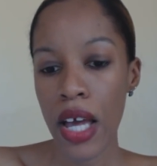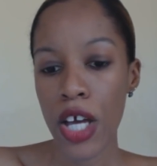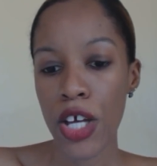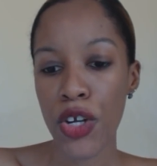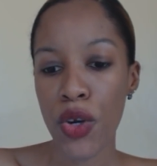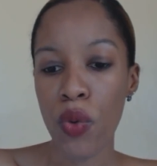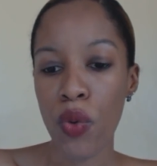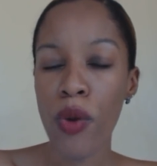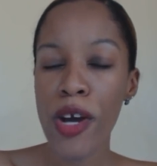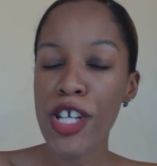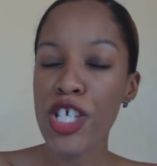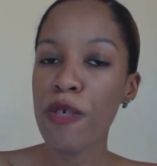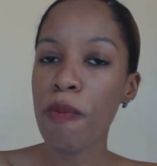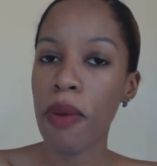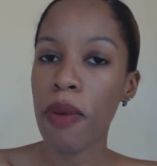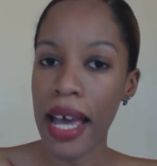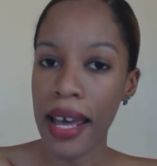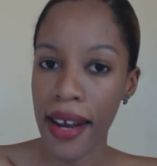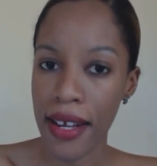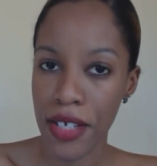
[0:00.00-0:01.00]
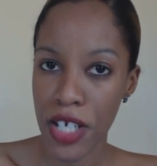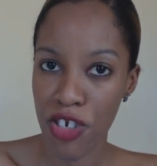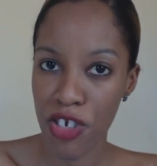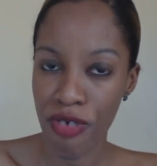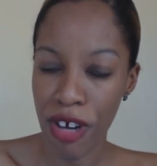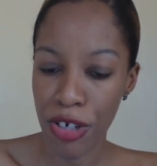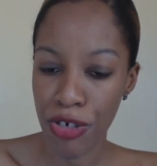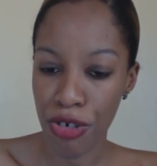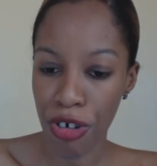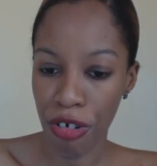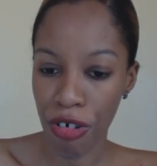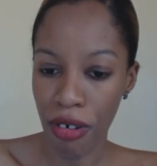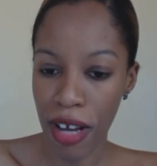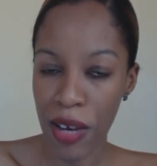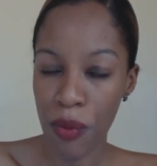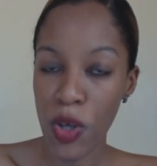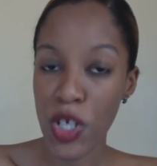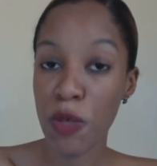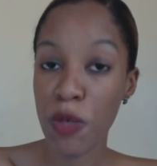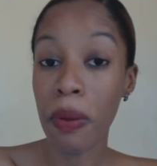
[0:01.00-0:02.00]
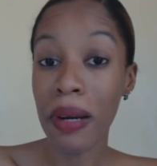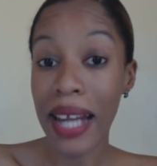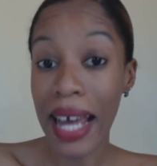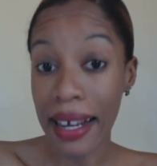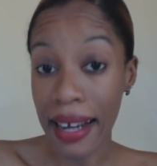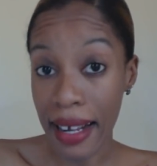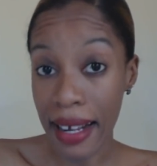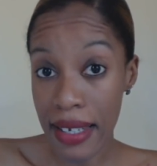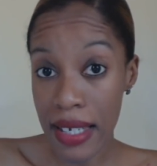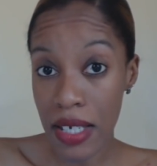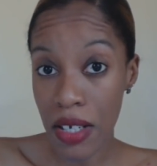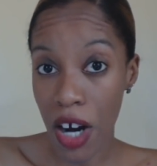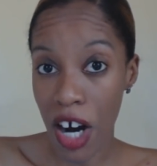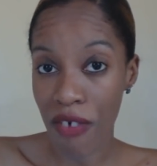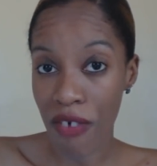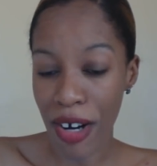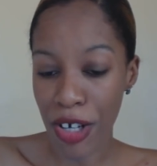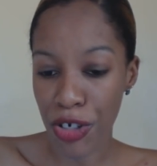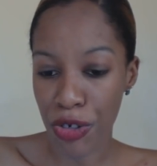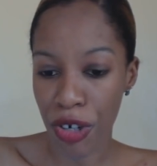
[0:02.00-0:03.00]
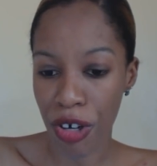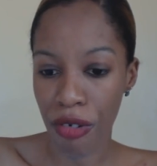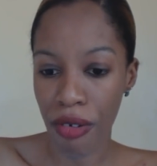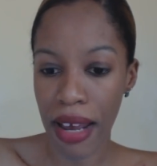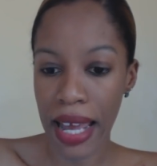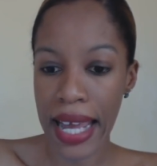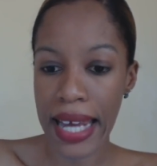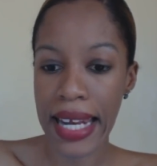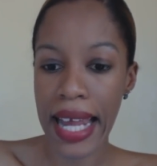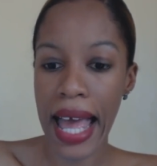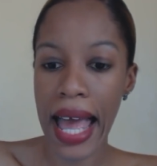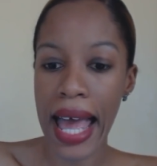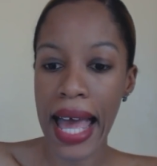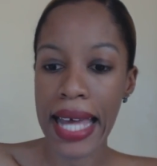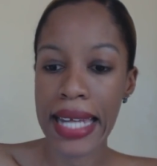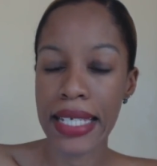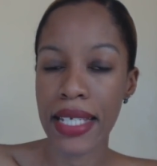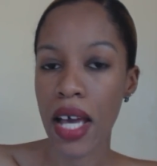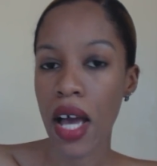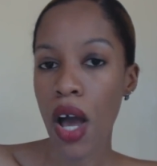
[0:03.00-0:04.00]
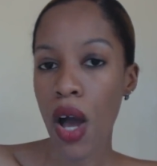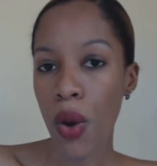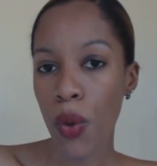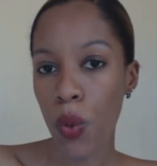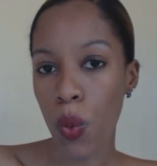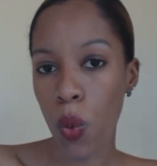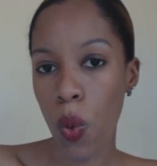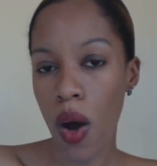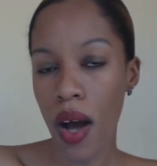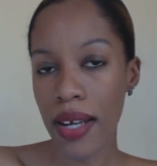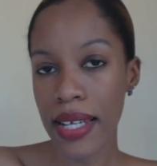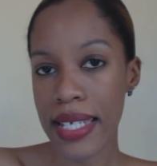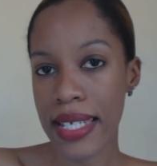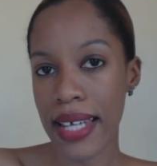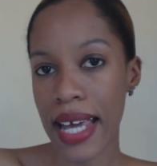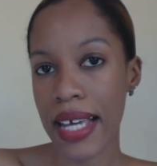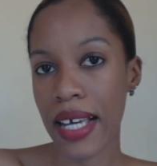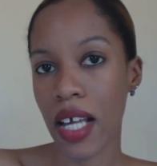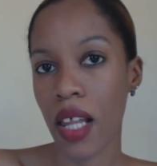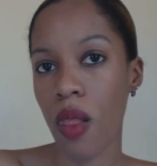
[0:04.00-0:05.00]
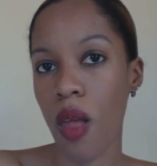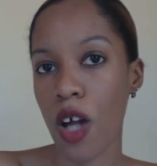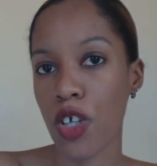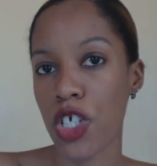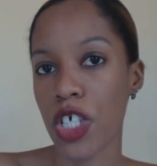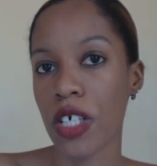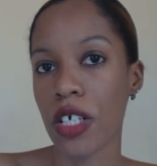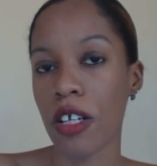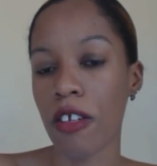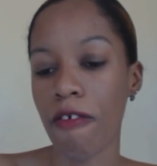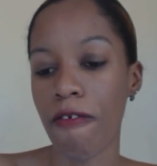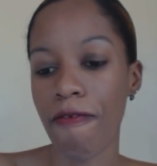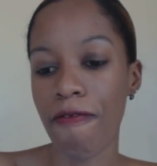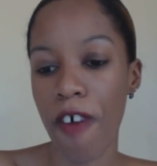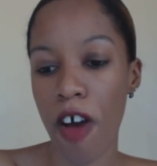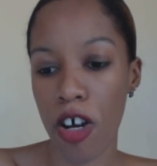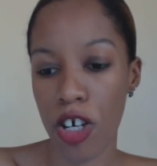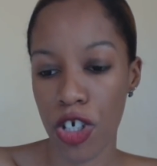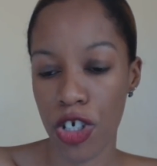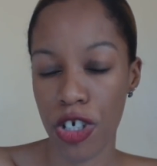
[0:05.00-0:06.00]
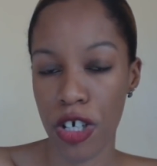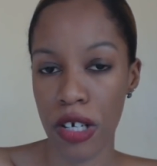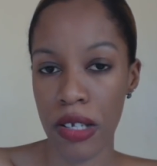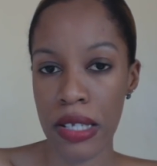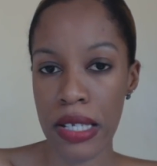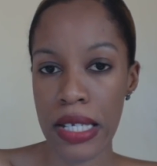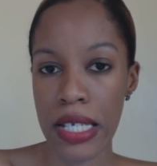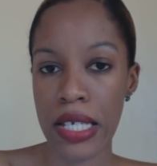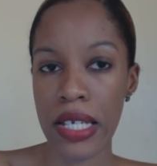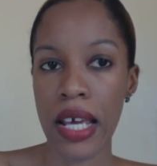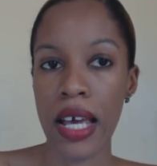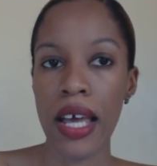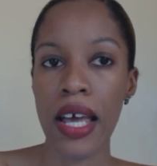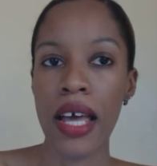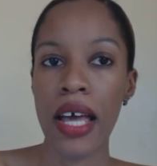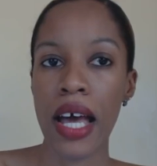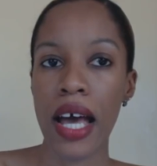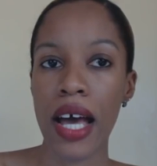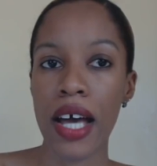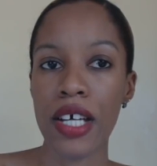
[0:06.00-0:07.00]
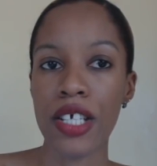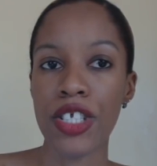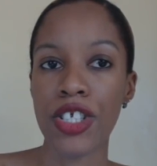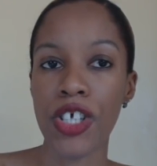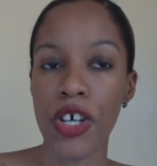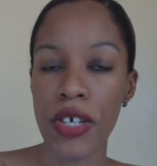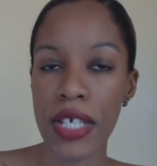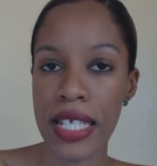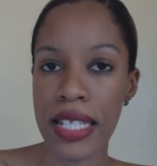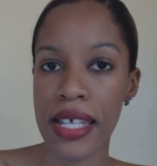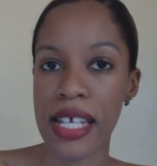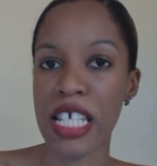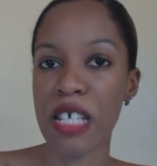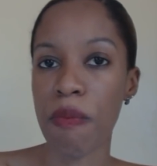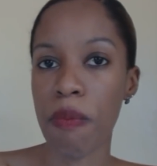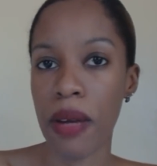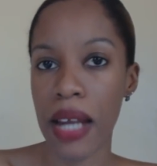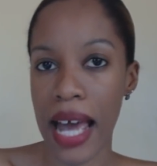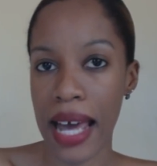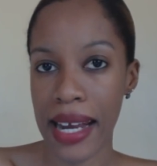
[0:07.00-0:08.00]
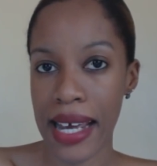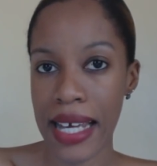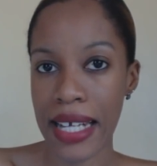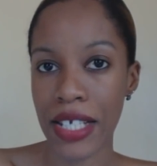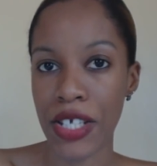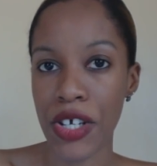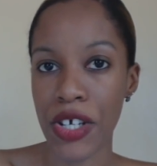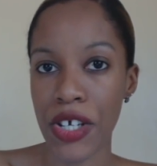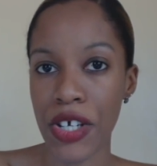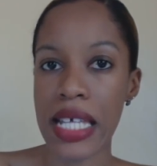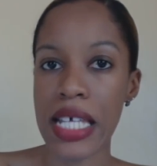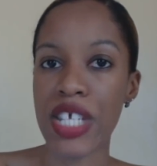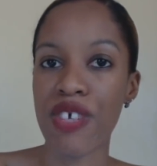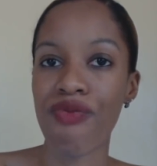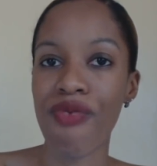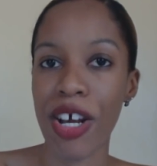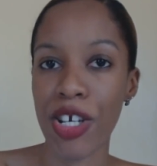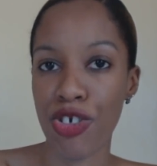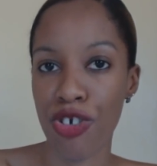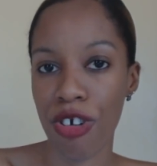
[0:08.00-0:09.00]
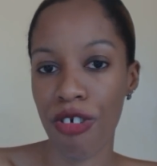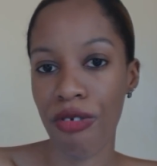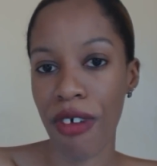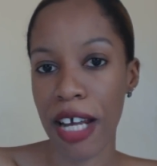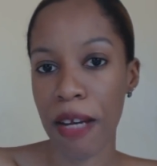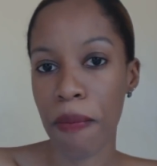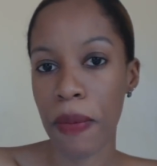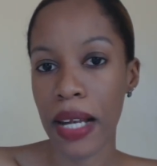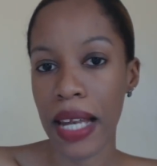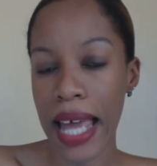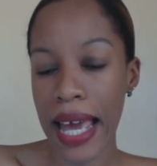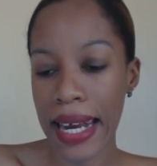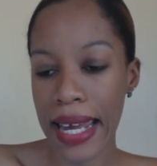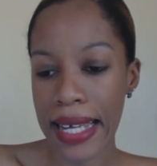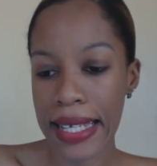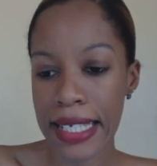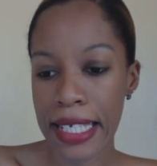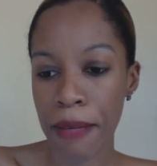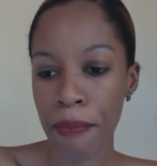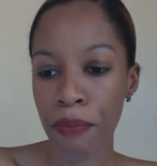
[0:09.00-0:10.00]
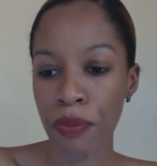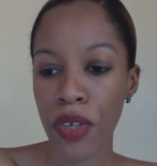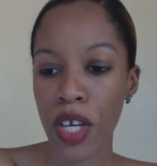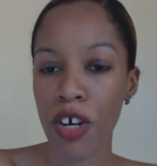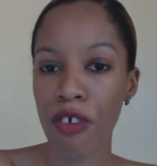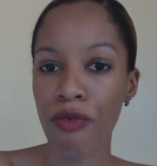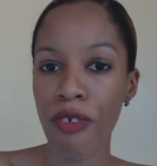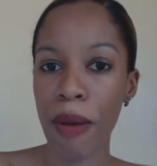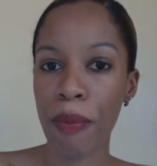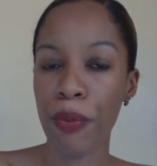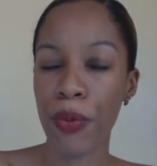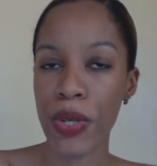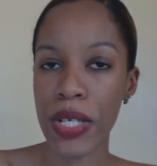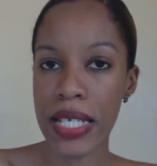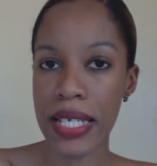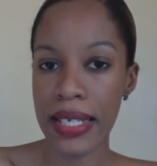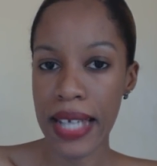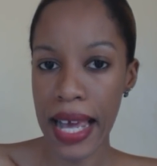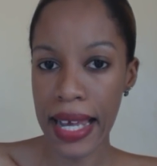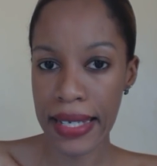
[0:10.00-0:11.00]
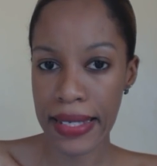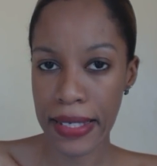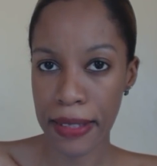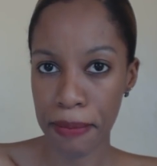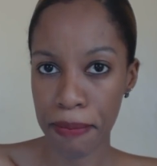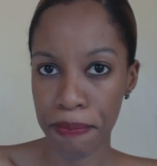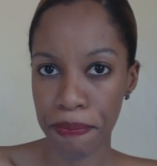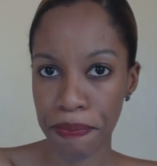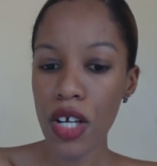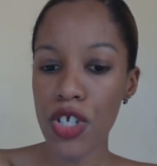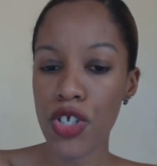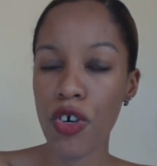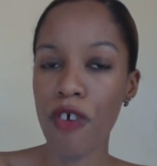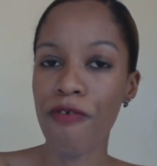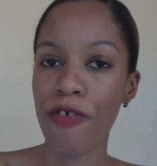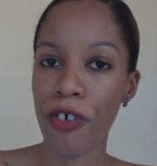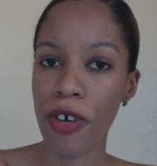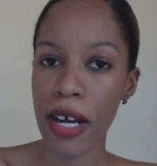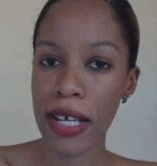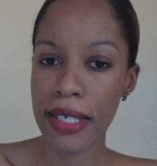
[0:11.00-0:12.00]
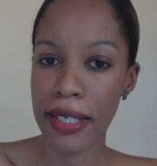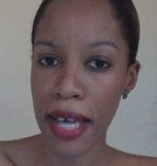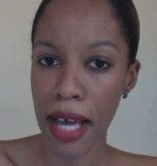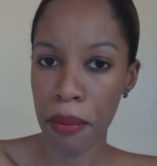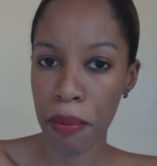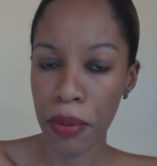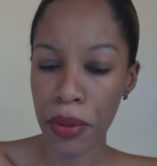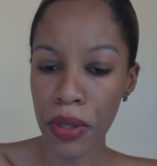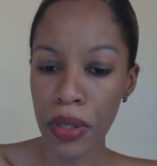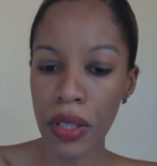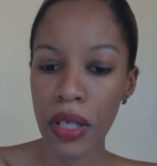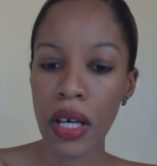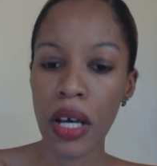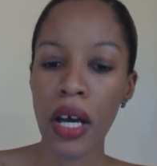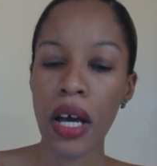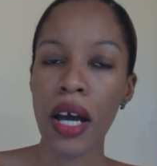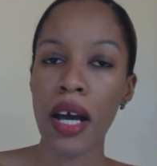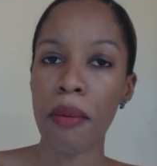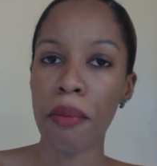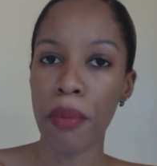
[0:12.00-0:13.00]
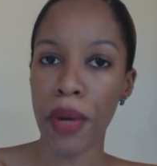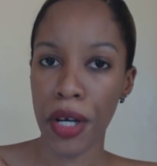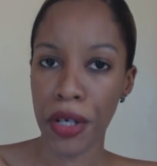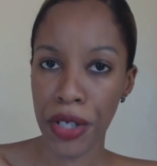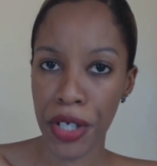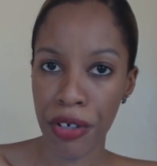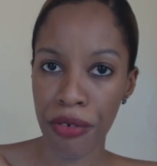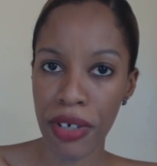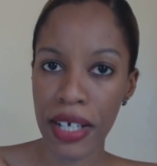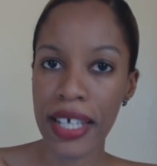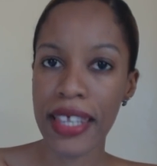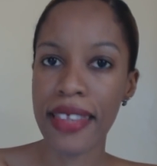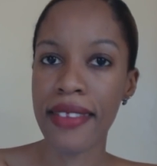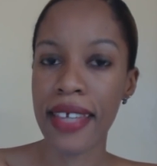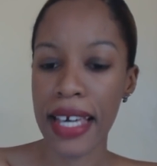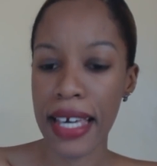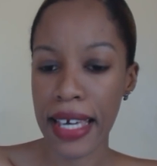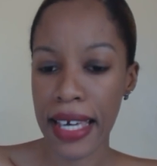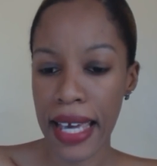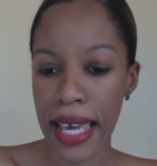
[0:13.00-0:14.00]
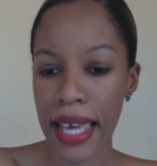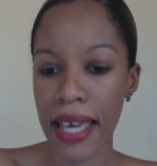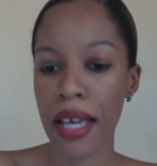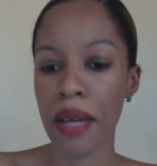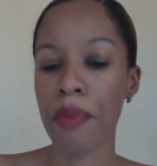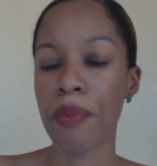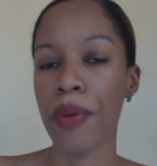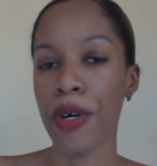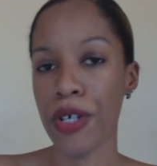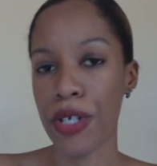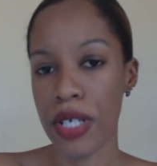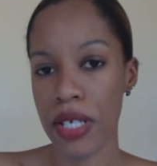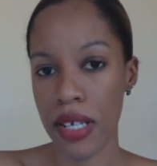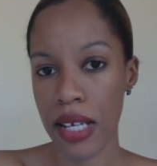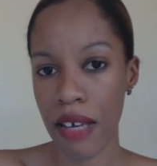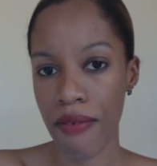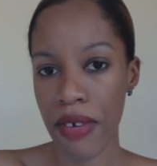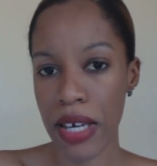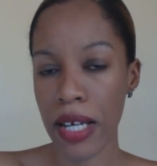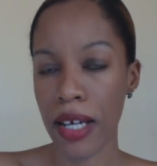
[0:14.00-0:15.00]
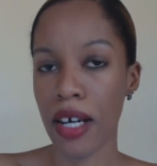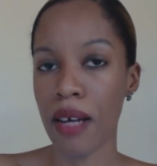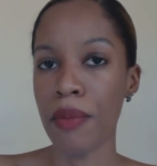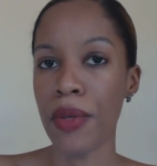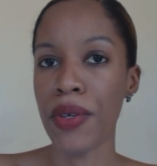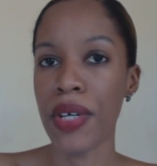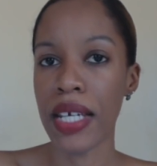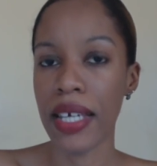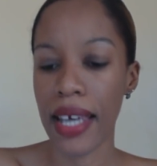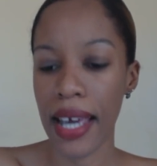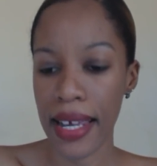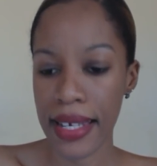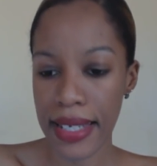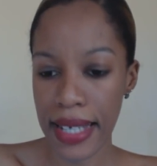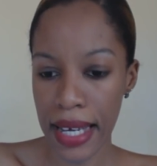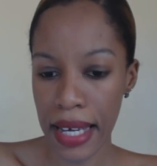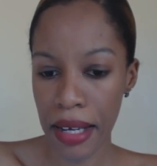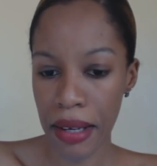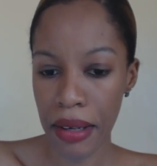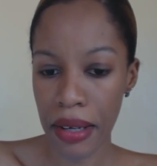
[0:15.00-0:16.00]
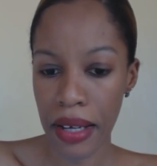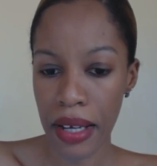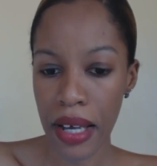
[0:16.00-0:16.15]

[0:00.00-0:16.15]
You know, which planet is retrograde, which planets are retrograde, and what psychological functions does this retrograde planet represent? So for example, Mercury, thinking, perceiving, communicating.